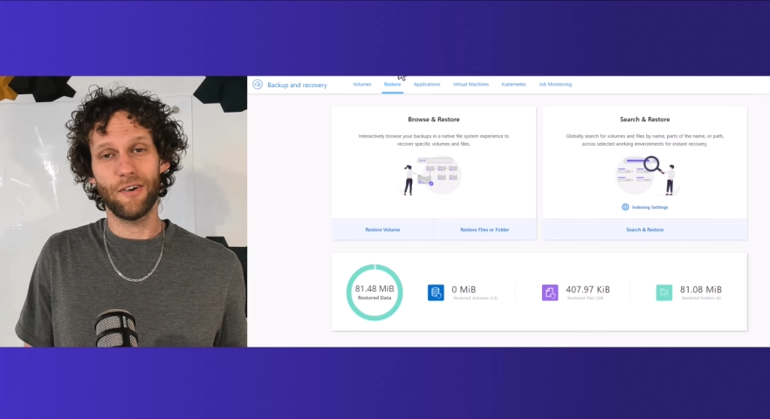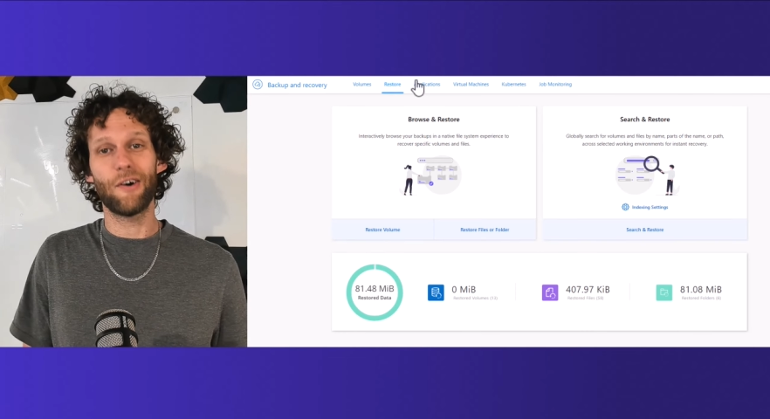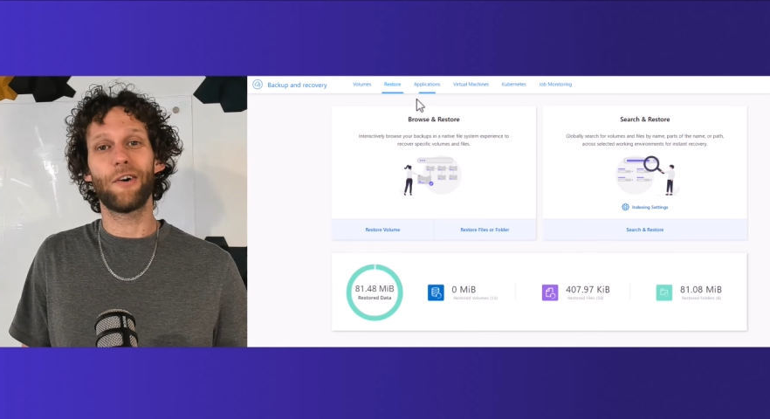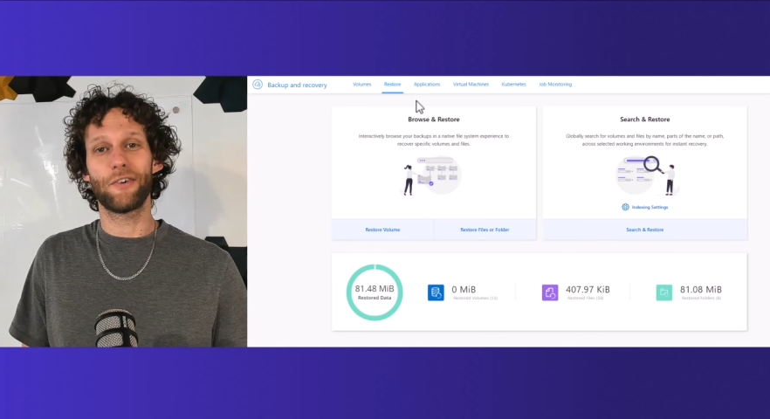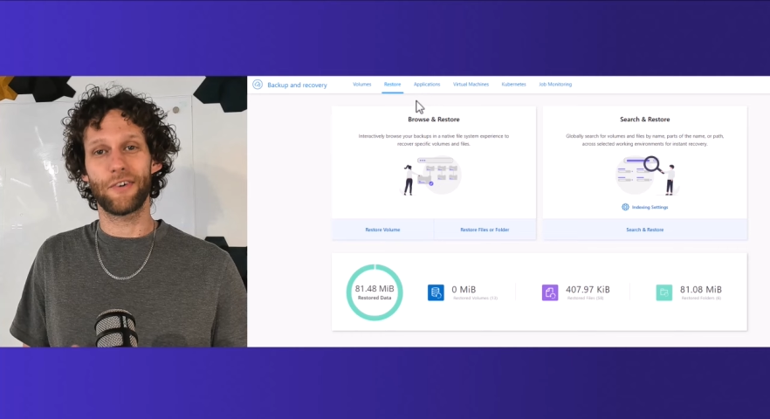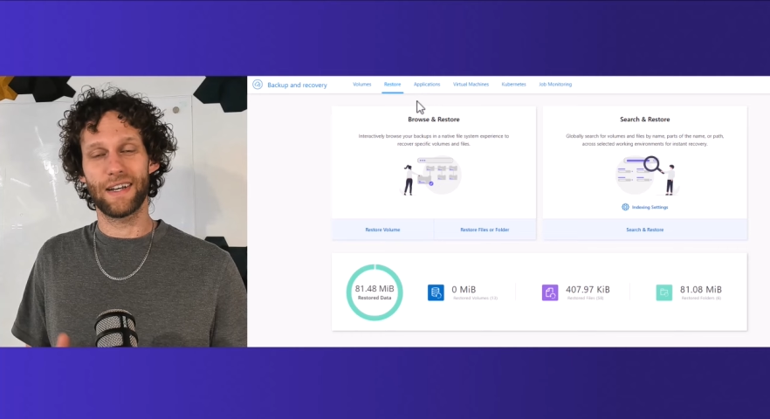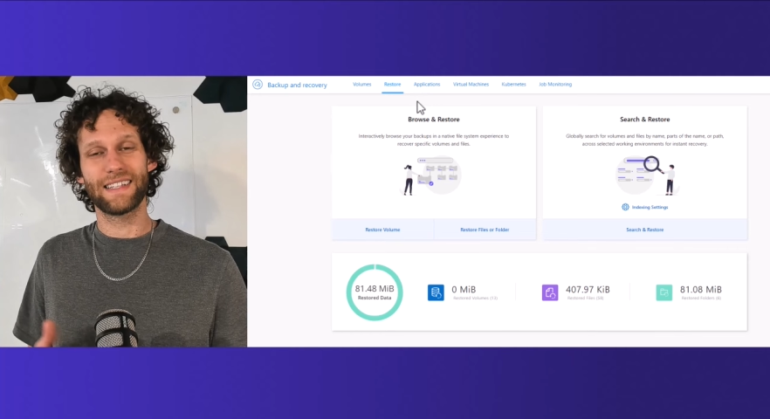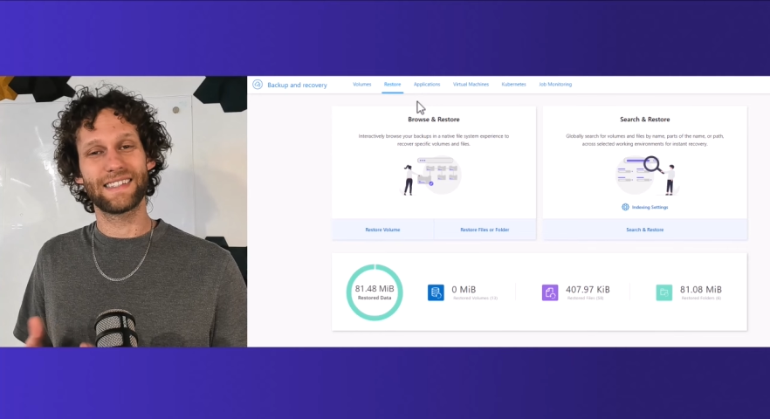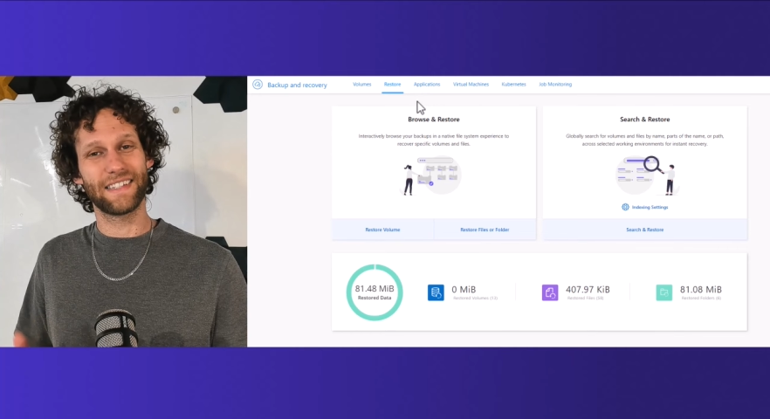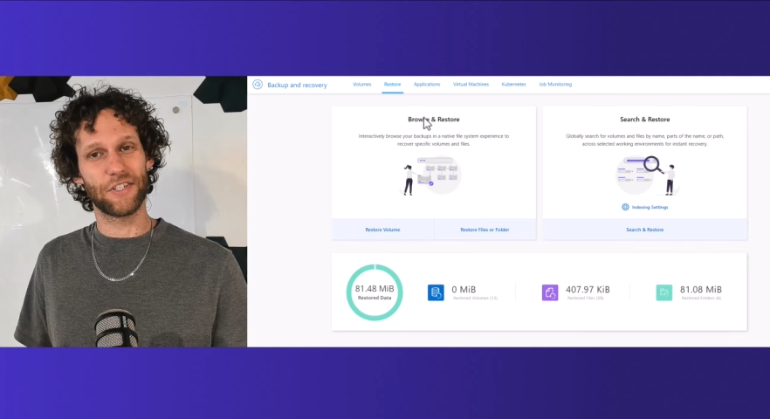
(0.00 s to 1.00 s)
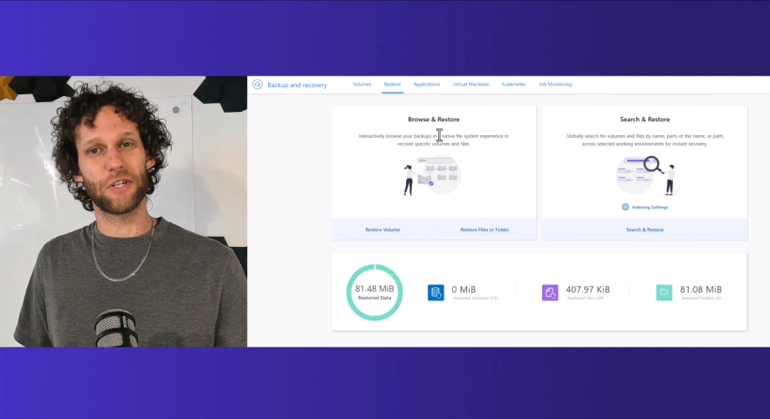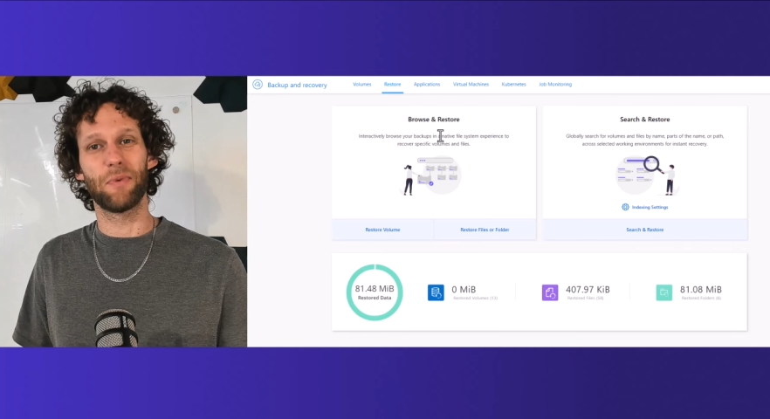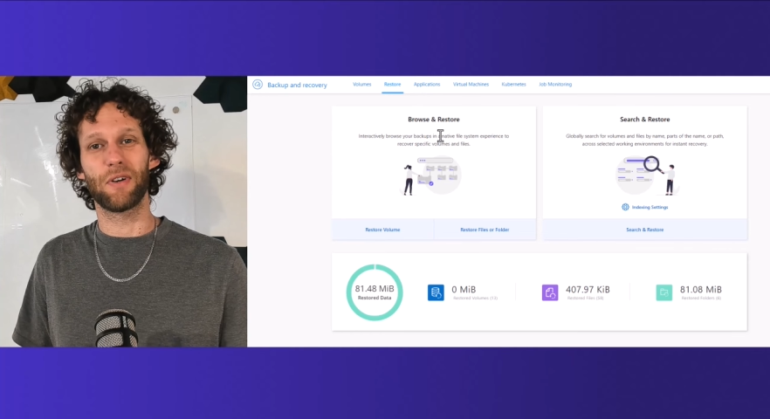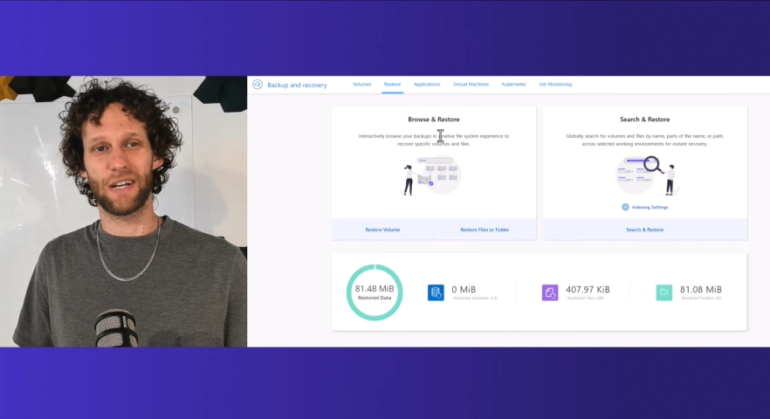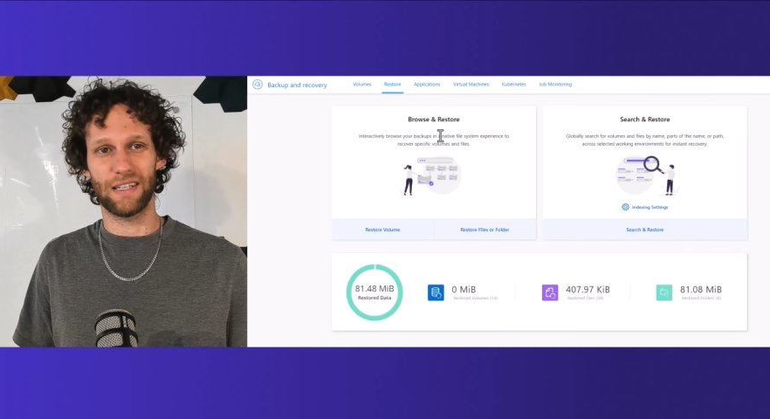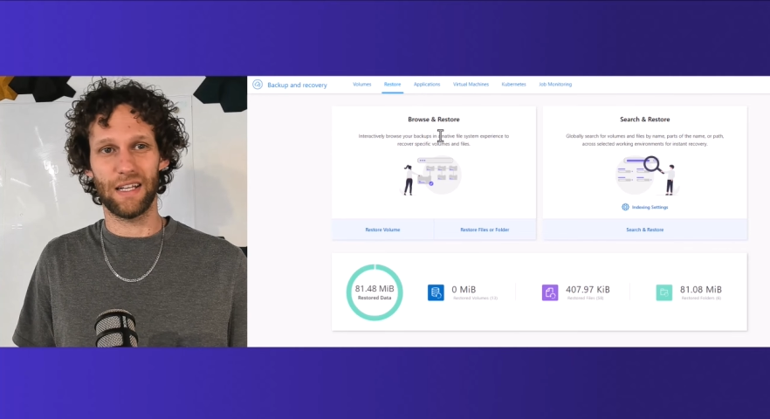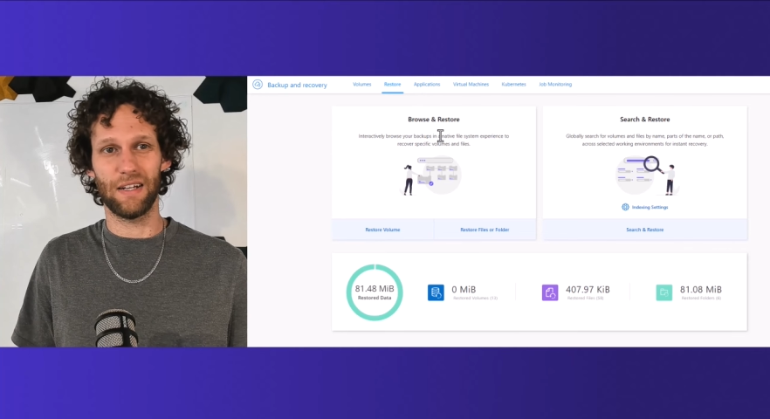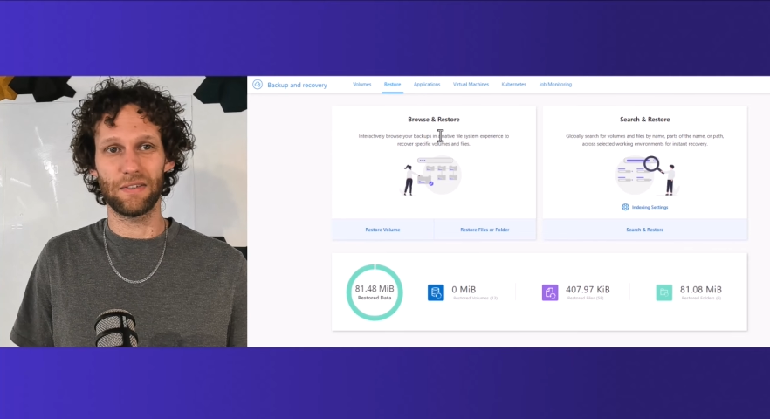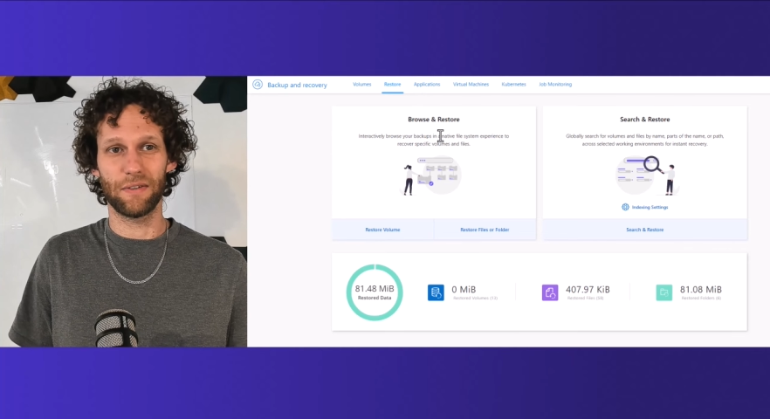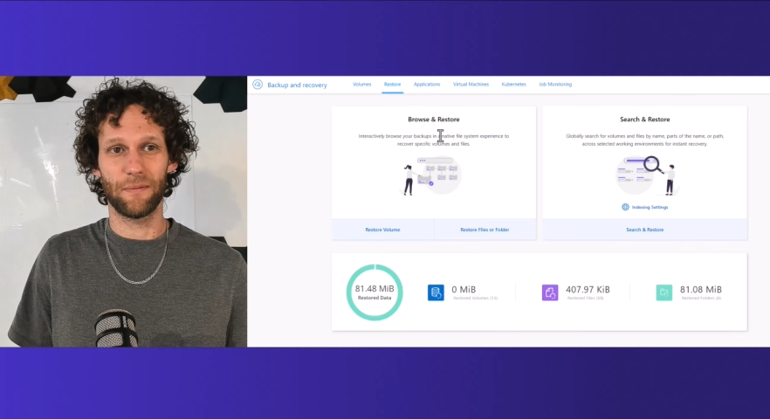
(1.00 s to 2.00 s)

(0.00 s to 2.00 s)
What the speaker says: or searchable catalog.